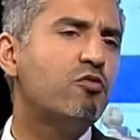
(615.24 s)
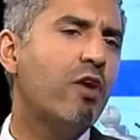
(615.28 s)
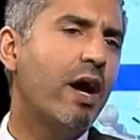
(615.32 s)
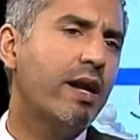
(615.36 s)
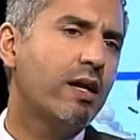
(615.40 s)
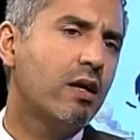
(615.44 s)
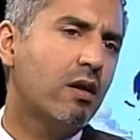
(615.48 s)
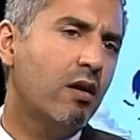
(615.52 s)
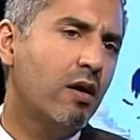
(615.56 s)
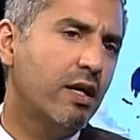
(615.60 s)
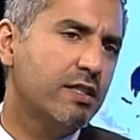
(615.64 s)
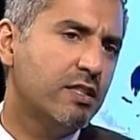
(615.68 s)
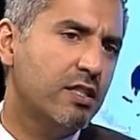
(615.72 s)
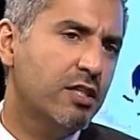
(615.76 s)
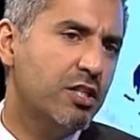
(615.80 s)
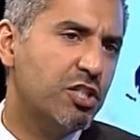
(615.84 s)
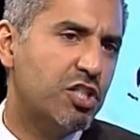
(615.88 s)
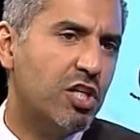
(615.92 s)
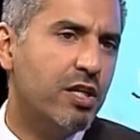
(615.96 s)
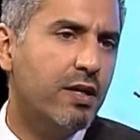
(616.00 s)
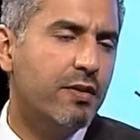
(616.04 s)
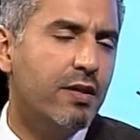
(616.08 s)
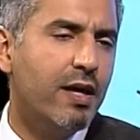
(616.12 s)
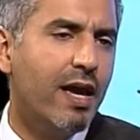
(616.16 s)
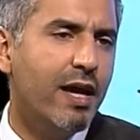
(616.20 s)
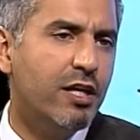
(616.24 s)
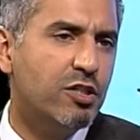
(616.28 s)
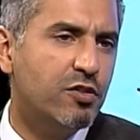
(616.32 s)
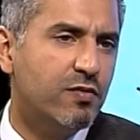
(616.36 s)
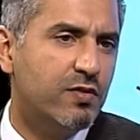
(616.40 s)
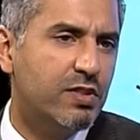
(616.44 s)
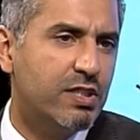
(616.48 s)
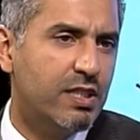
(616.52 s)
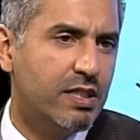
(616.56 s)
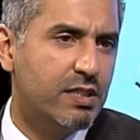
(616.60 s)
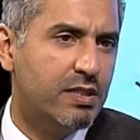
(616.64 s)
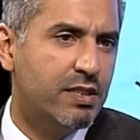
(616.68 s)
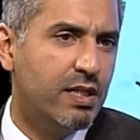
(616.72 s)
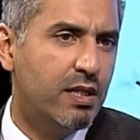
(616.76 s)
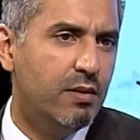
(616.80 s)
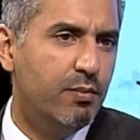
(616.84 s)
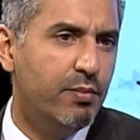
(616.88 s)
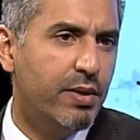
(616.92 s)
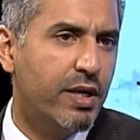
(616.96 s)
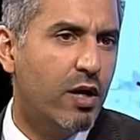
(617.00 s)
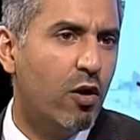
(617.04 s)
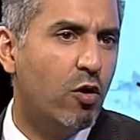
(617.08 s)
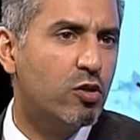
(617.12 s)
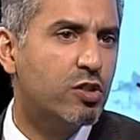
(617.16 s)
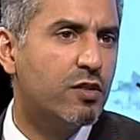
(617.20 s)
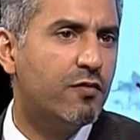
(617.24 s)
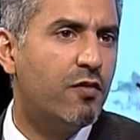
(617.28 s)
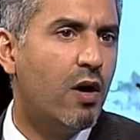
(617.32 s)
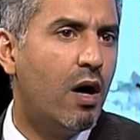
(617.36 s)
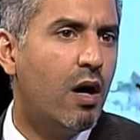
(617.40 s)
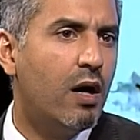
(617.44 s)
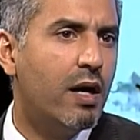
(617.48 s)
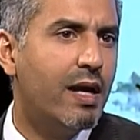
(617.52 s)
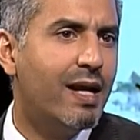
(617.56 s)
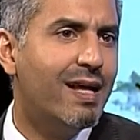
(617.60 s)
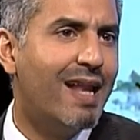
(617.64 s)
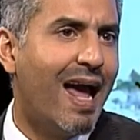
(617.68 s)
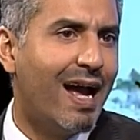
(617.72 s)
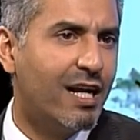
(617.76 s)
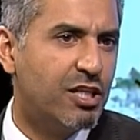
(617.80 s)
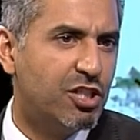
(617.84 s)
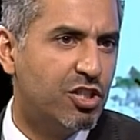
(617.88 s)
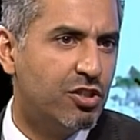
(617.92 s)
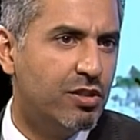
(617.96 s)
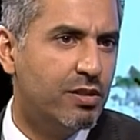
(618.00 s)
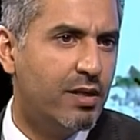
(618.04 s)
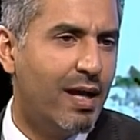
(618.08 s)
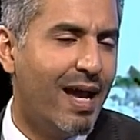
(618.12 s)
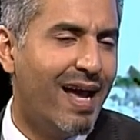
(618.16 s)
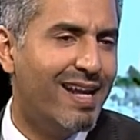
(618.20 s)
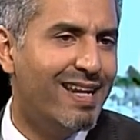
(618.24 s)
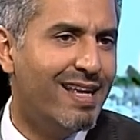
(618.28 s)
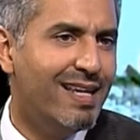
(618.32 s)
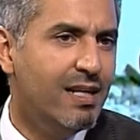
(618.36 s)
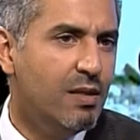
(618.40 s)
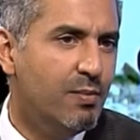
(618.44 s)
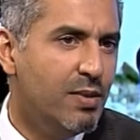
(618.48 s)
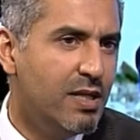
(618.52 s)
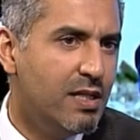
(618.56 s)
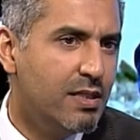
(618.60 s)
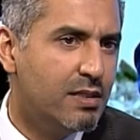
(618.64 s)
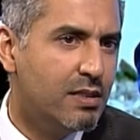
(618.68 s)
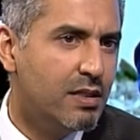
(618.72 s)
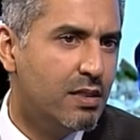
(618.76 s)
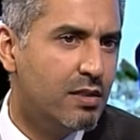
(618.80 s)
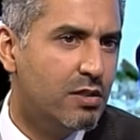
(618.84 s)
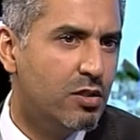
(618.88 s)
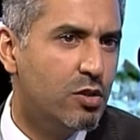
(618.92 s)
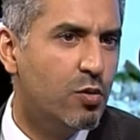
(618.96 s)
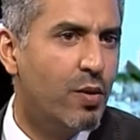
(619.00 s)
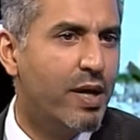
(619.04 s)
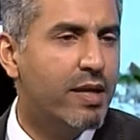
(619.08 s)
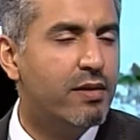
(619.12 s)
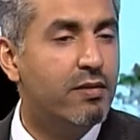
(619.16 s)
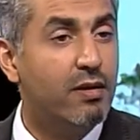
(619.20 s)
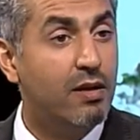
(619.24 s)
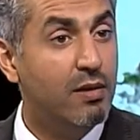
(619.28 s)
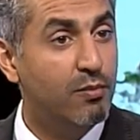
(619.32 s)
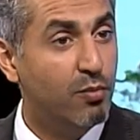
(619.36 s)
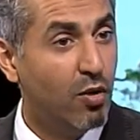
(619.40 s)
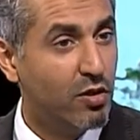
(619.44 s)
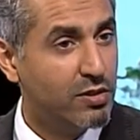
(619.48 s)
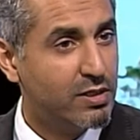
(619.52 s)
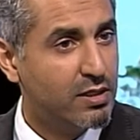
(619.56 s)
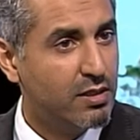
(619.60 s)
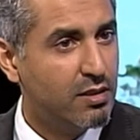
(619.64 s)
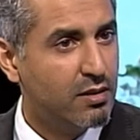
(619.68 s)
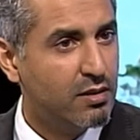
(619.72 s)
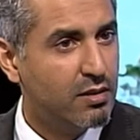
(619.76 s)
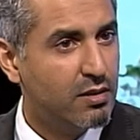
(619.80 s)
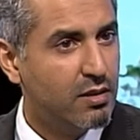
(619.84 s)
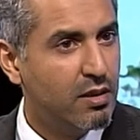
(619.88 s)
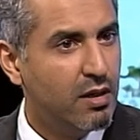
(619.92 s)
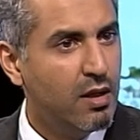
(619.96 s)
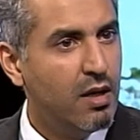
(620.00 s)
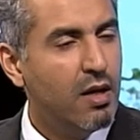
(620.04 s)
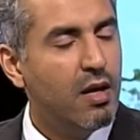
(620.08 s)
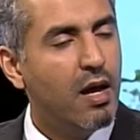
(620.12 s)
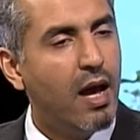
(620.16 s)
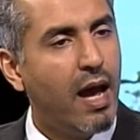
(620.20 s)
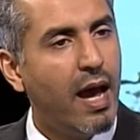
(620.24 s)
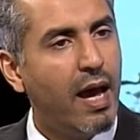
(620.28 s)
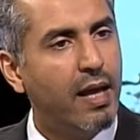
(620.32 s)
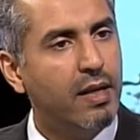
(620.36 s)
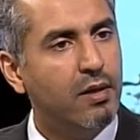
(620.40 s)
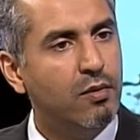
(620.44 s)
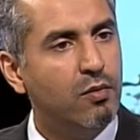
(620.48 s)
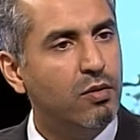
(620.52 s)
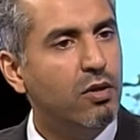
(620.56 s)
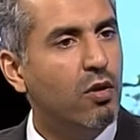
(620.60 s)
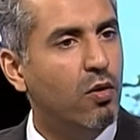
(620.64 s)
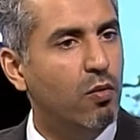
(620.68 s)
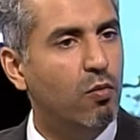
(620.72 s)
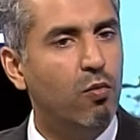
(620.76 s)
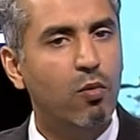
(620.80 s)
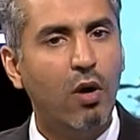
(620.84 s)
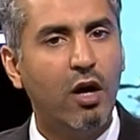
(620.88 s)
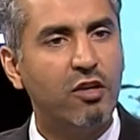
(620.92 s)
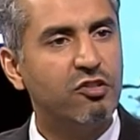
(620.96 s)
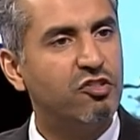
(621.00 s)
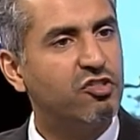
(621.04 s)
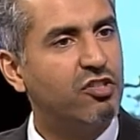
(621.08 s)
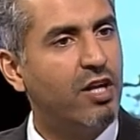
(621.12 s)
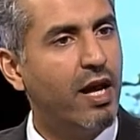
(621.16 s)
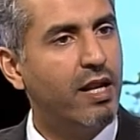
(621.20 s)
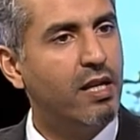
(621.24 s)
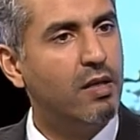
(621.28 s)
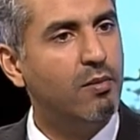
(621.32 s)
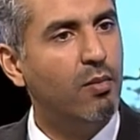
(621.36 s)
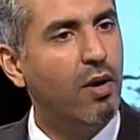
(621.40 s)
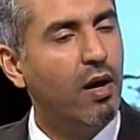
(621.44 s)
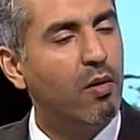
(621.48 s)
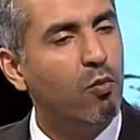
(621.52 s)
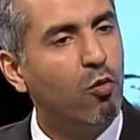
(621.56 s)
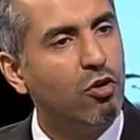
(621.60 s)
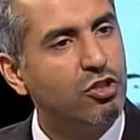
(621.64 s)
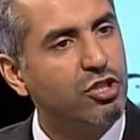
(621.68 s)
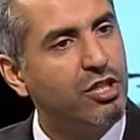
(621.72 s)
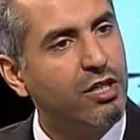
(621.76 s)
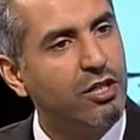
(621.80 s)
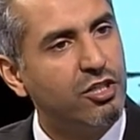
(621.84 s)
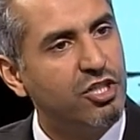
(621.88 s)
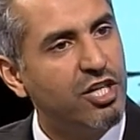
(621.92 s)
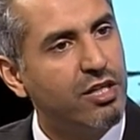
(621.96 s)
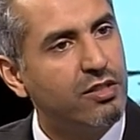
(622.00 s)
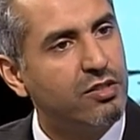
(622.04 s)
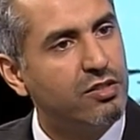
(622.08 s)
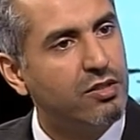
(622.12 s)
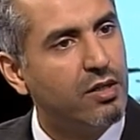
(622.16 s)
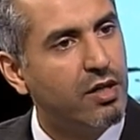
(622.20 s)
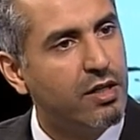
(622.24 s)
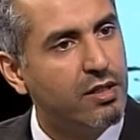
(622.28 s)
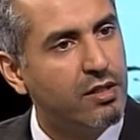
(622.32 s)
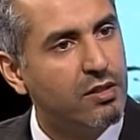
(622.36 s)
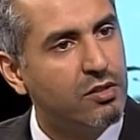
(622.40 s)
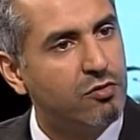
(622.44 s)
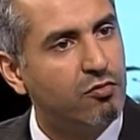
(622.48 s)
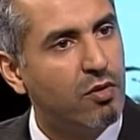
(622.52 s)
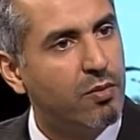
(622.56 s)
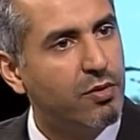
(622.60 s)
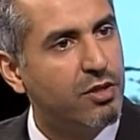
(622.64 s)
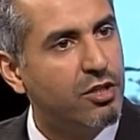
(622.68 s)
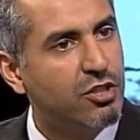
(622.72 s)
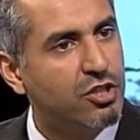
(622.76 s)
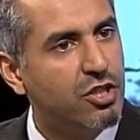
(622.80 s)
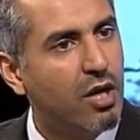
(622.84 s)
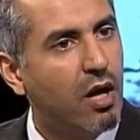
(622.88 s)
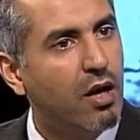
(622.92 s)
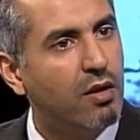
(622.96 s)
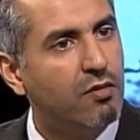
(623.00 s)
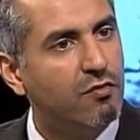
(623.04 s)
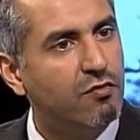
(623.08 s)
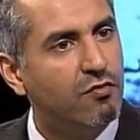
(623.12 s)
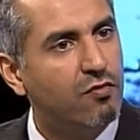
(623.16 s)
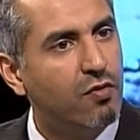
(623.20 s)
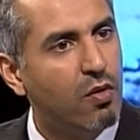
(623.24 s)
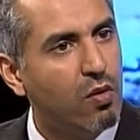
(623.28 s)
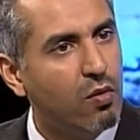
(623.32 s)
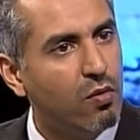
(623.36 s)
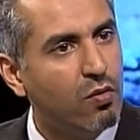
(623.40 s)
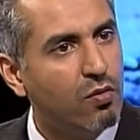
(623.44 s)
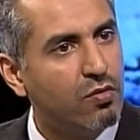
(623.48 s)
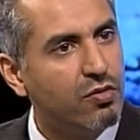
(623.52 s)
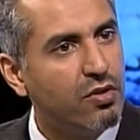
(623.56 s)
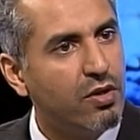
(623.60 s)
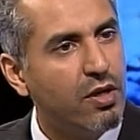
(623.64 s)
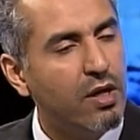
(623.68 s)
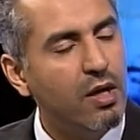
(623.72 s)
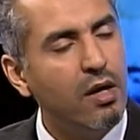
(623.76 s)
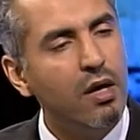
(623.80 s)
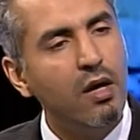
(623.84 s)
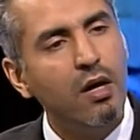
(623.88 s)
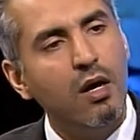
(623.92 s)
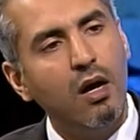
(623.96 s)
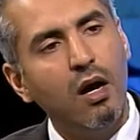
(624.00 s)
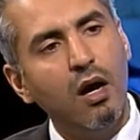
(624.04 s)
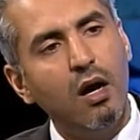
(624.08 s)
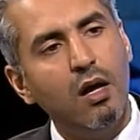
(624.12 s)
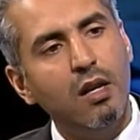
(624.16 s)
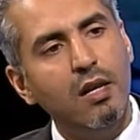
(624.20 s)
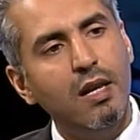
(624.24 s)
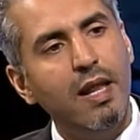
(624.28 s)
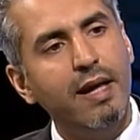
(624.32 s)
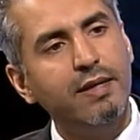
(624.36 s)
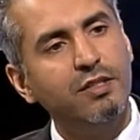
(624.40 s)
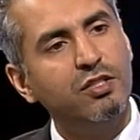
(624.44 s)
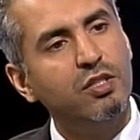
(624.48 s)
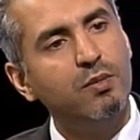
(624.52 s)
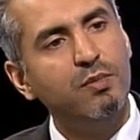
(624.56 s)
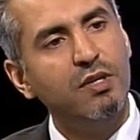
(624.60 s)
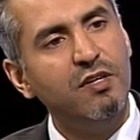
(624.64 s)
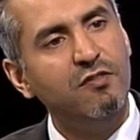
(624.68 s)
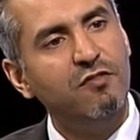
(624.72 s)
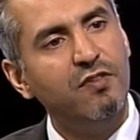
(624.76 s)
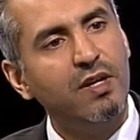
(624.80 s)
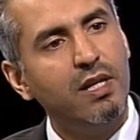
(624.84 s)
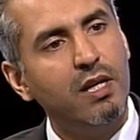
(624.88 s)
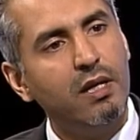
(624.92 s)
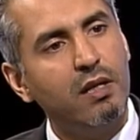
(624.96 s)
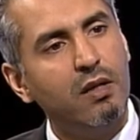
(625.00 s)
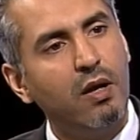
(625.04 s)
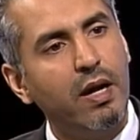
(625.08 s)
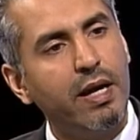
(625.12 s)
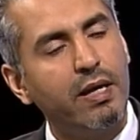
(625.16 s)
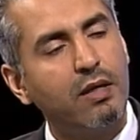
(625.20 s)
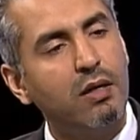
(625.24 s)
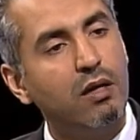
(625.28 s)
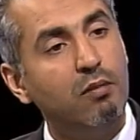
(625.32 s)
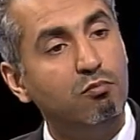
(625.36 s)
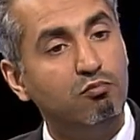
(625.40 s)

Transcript: radicalised initially at the age of 16 because of our inaction and inability to do anything in Bosnia. And, you know, us standing by and watching a genocide in Srebrenica unfold led to me feeling like,